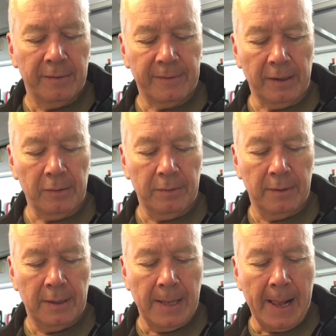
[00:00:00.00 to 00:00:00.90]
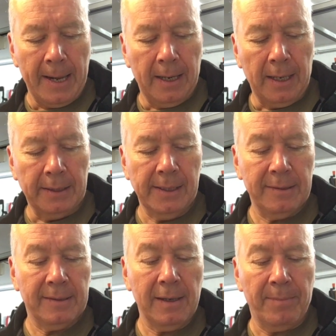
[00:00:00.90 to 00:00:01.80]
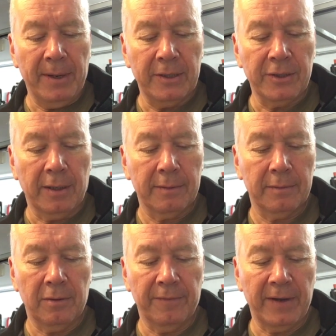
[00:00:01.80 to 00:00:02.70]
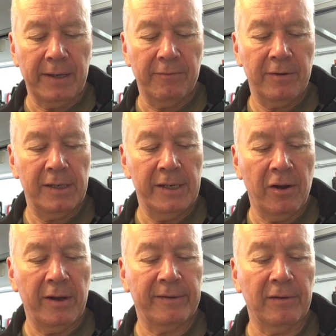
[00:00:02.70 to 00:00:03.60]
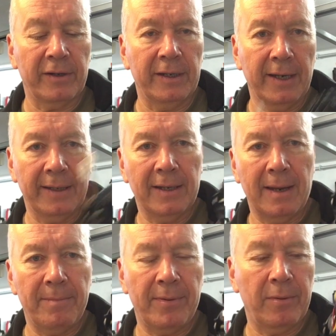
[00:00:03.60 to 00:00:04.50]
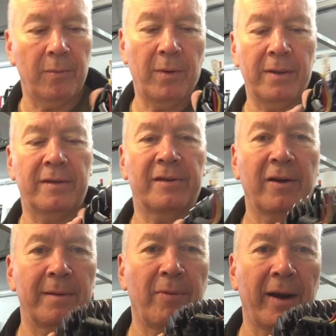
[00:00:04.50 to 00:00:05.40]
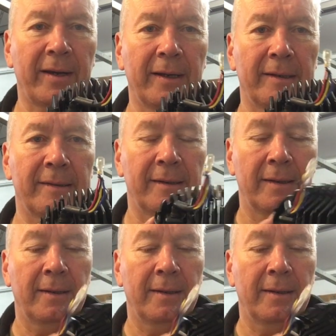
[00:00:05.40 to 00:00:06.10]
So I did see a picture of a really nice looking headlamp with side brackets,